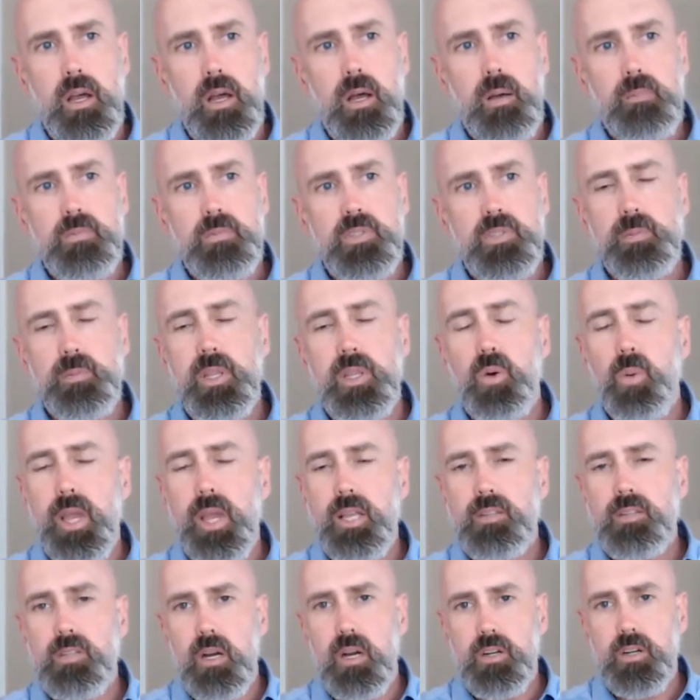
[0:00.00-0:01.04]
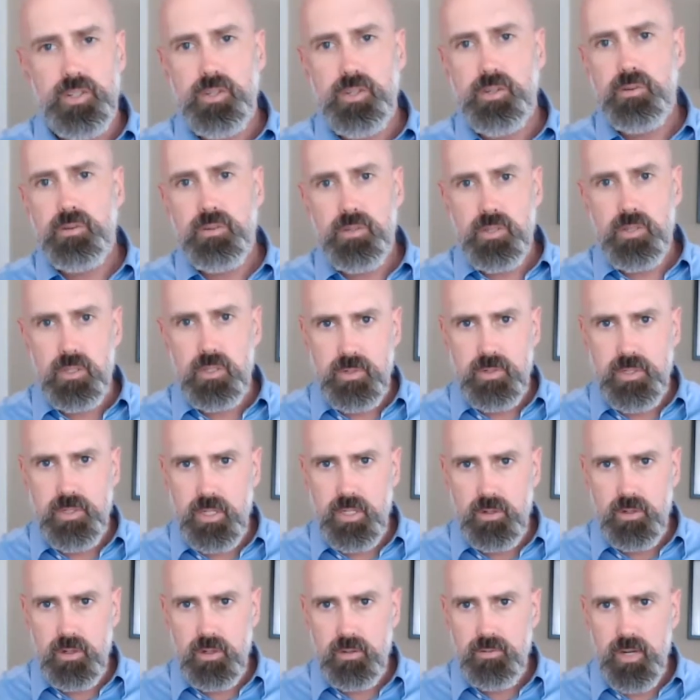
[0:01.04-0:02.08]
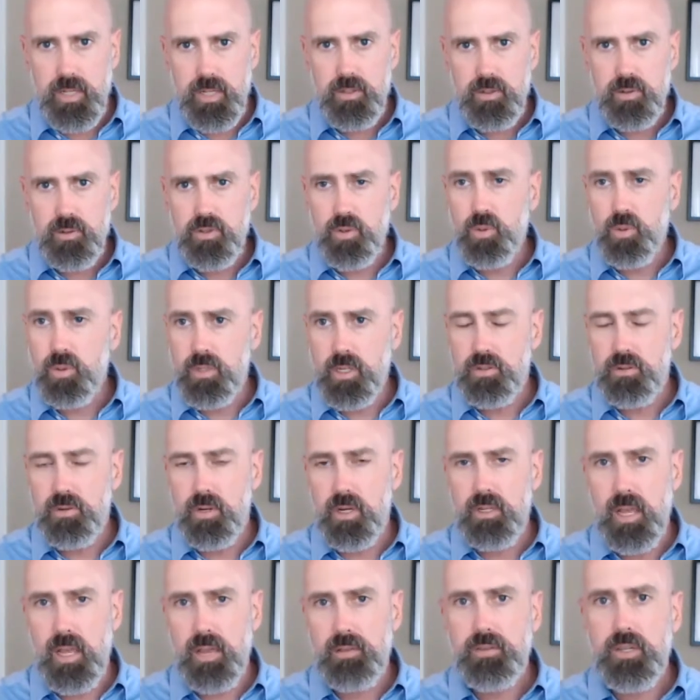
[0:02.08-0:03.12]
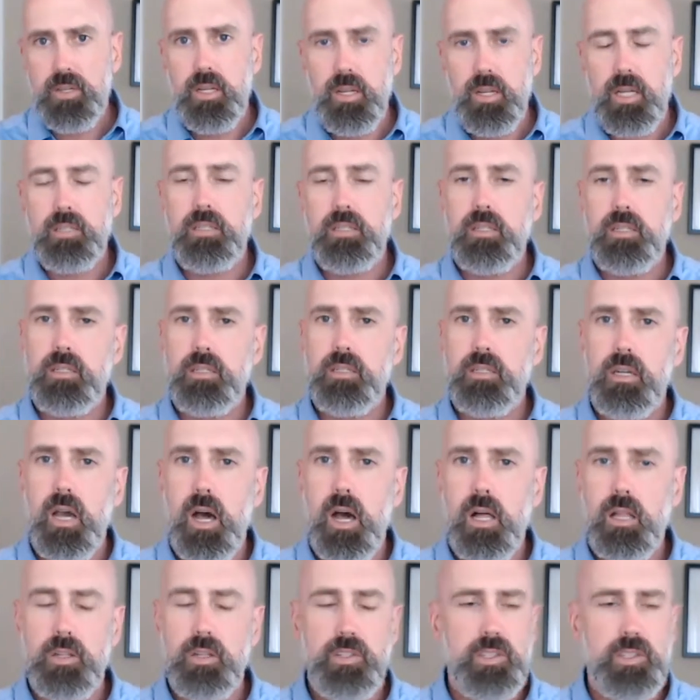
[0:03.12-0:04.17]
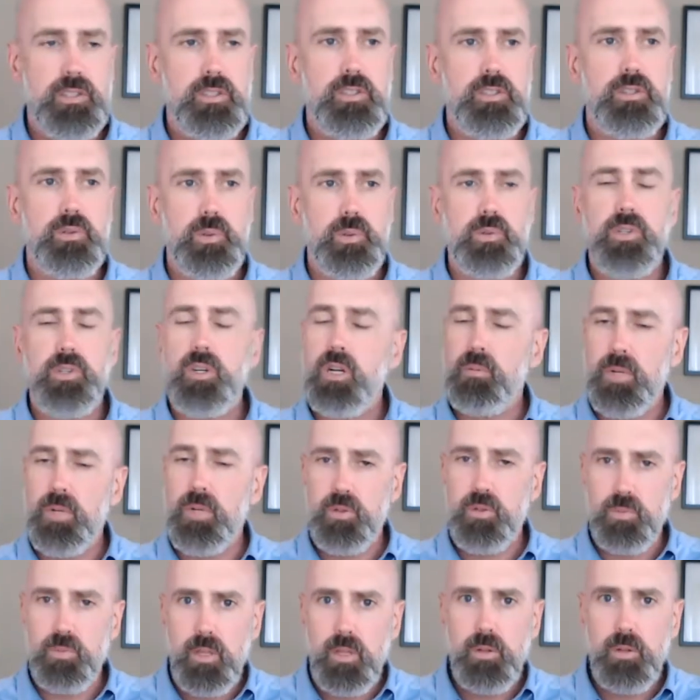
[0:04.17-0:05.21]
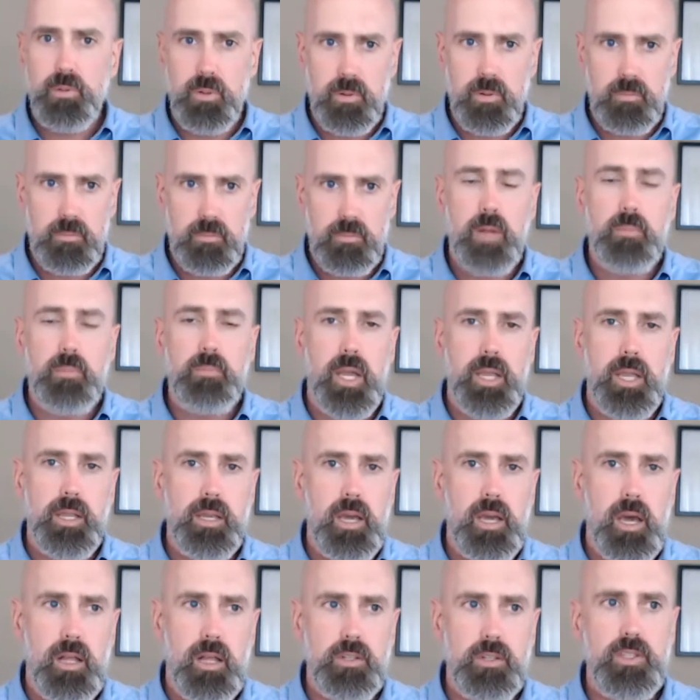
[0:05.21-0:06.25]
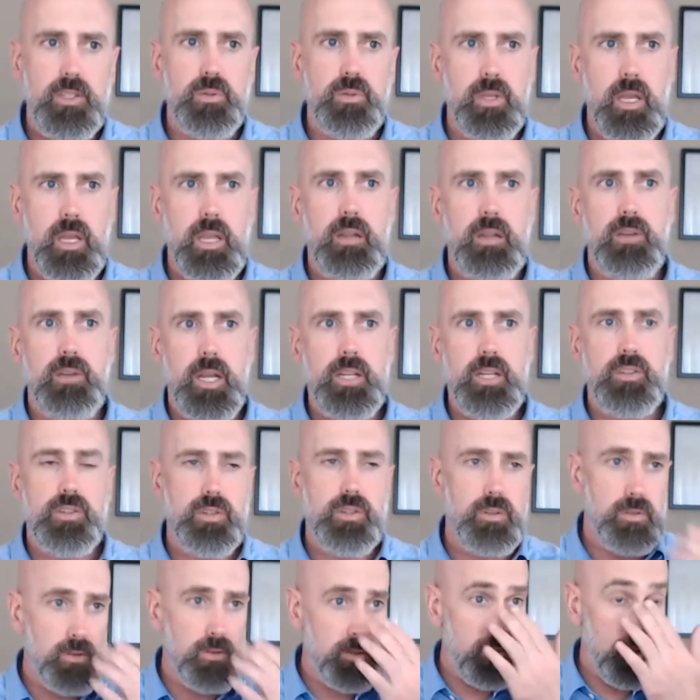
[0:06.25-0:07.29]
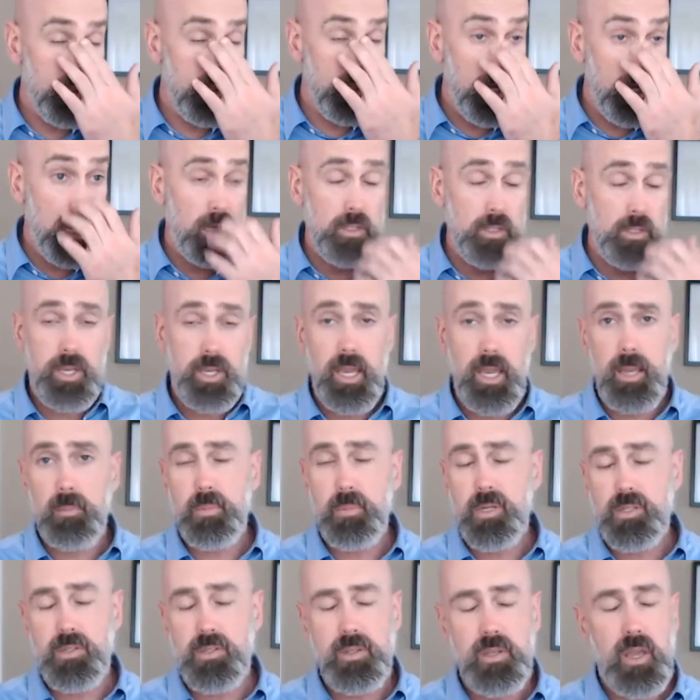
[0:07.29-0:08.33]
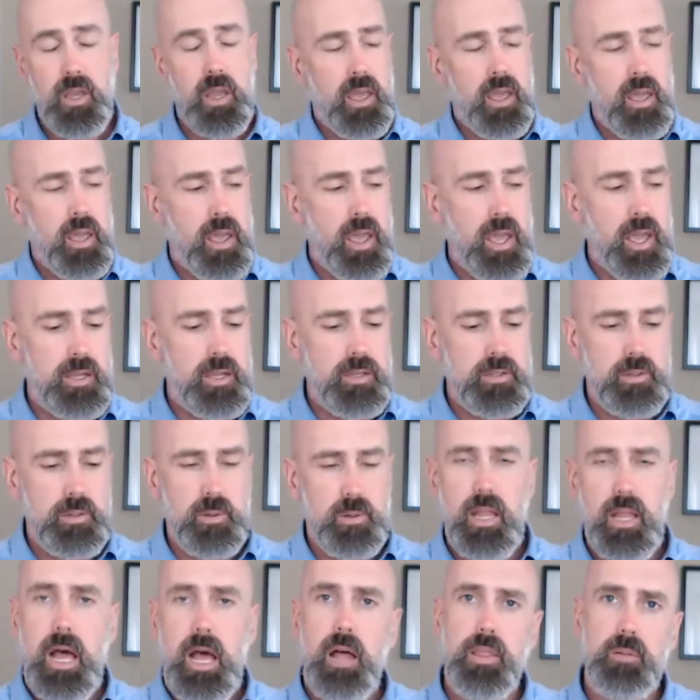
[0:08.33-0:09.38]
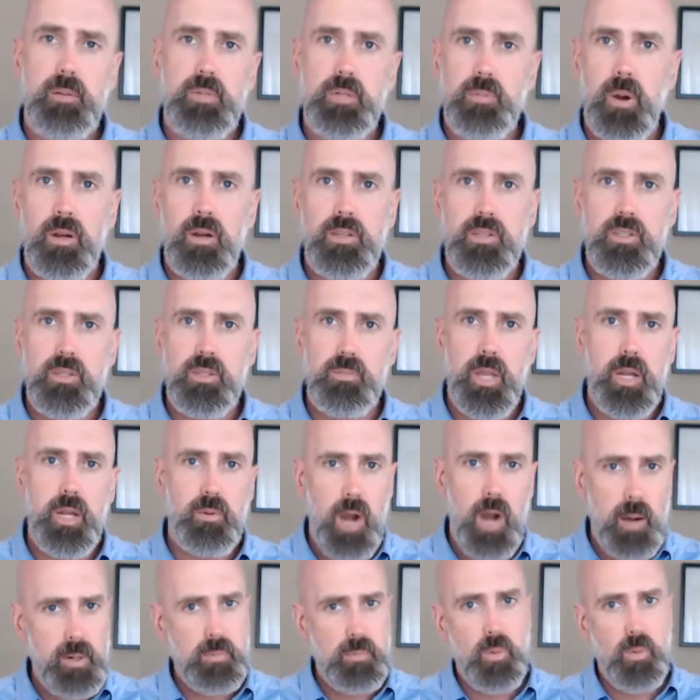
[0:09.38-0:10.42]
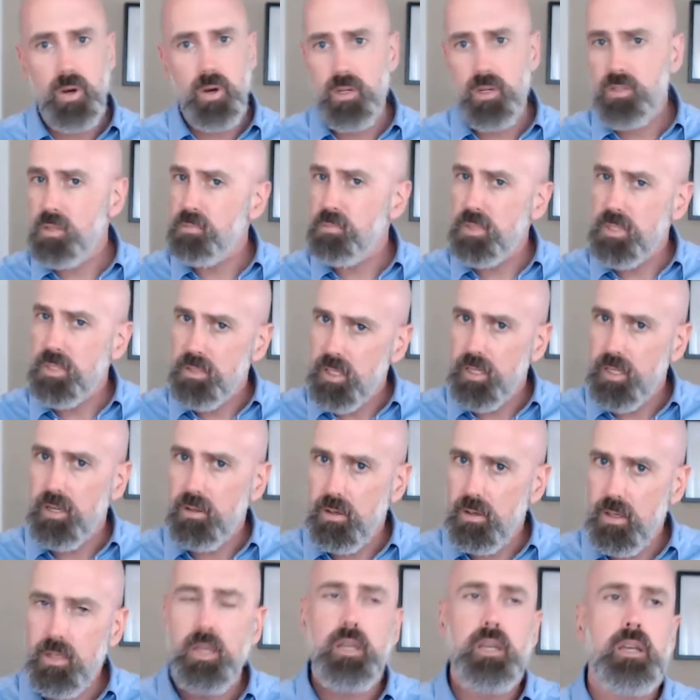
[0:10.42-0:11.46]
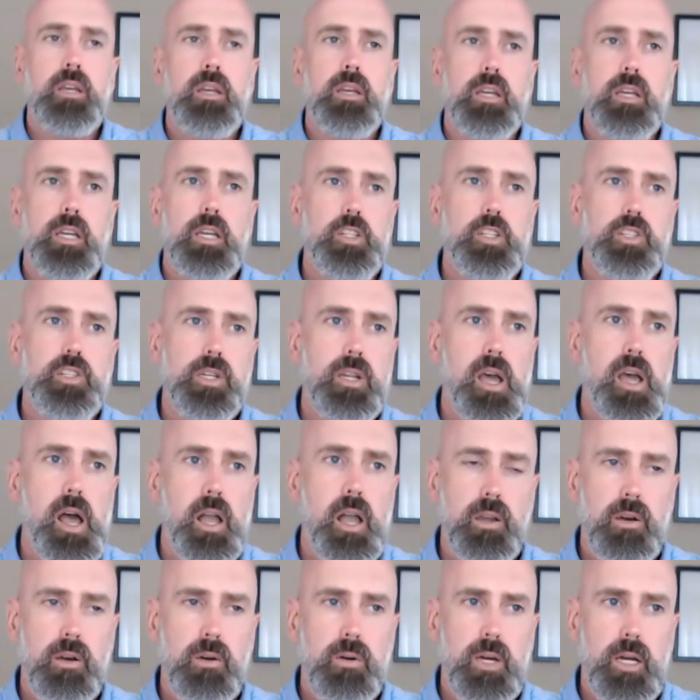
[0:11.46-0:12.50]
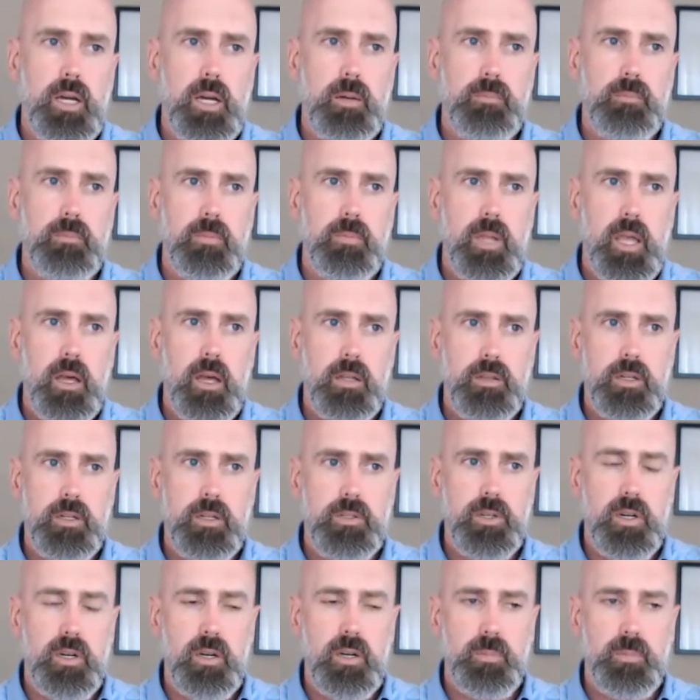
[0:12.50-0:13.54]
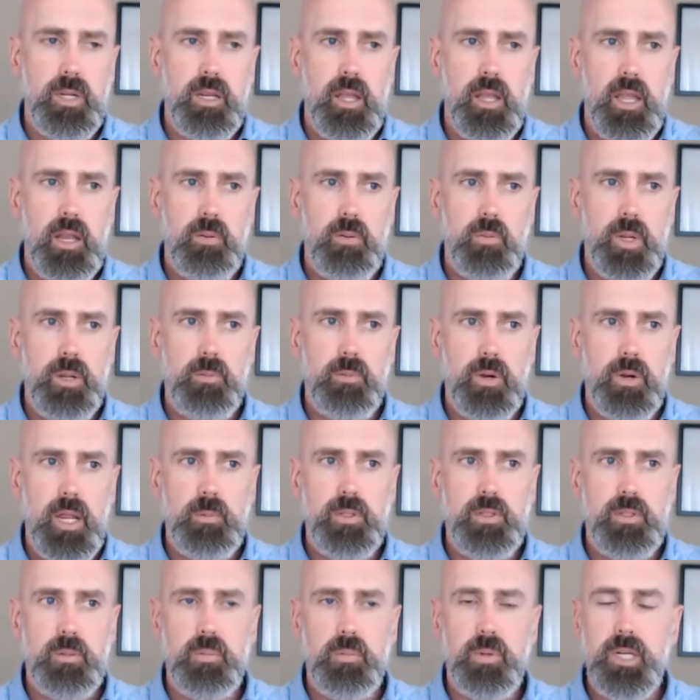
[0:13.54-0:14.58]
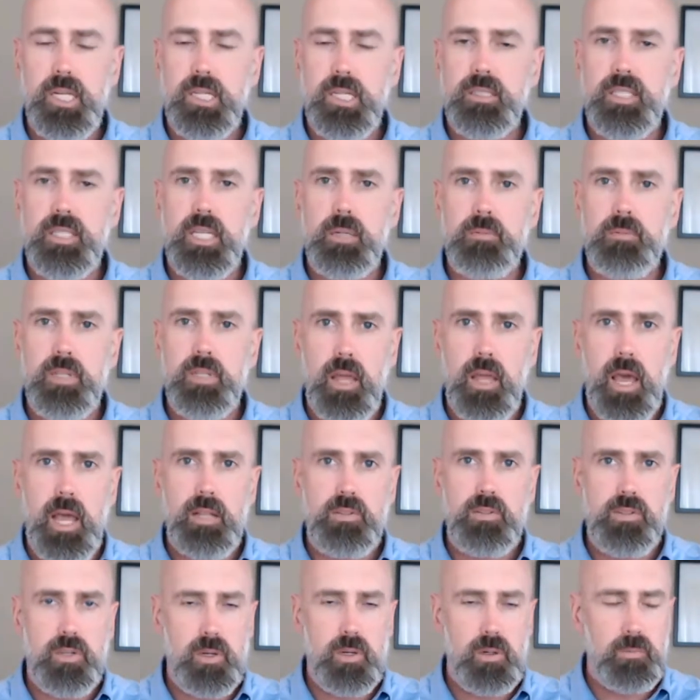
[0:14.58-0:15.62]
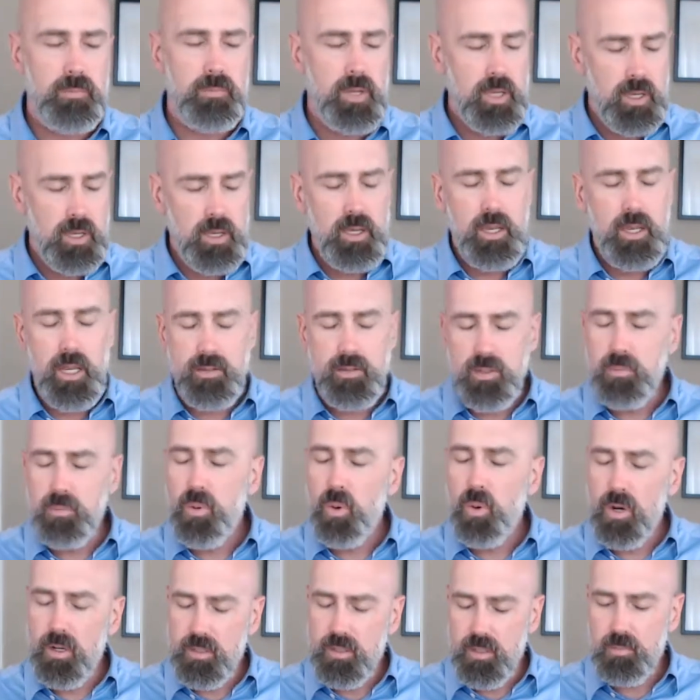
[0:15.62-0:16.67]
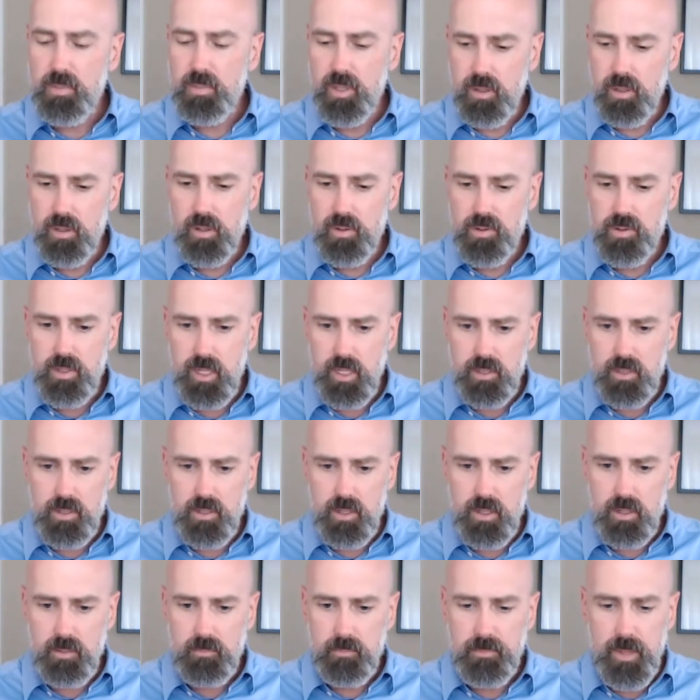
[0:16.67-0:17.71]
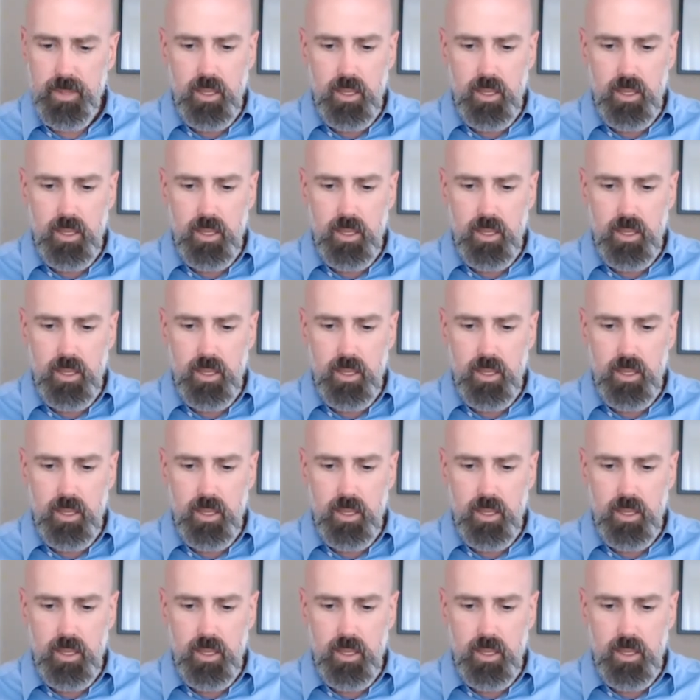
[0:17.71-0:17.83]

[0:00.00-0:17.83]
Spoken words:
some of the ways that our students in Racine Unified School District have connected into colleges is through tournaments run by colleges, where they invite students to the college campus and to allow them to participate. Robert Morris in particular in Chicago held their tournament, and we were able to bring a team to that. So it's important to build those things in.